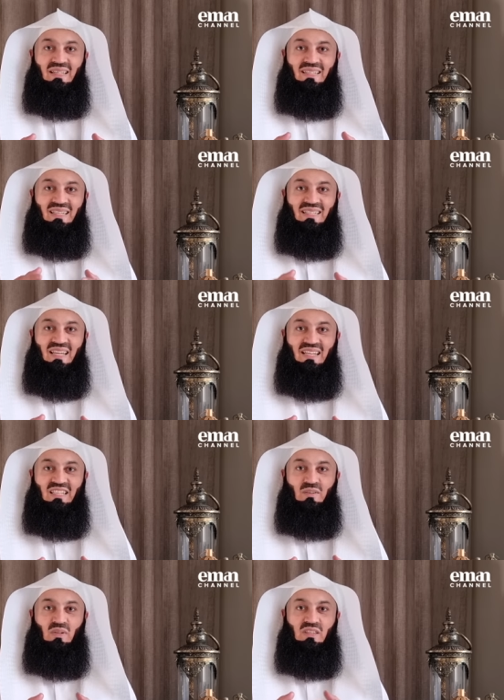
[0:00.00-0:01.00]

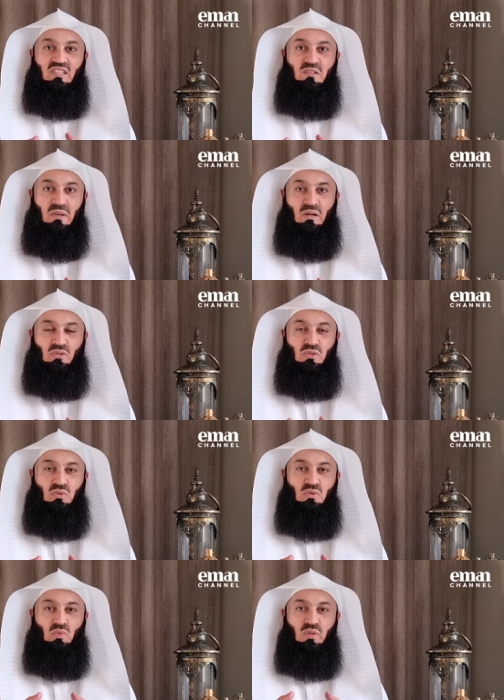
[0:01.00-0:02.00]
dictating what the spouse
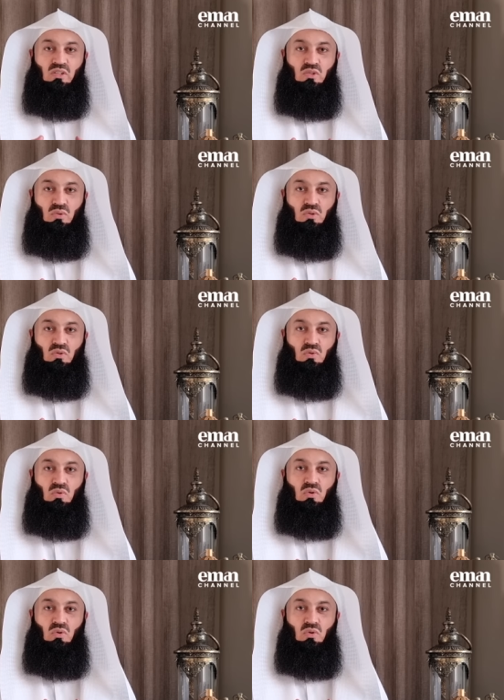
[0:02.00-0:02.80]
should do and shouldn't do.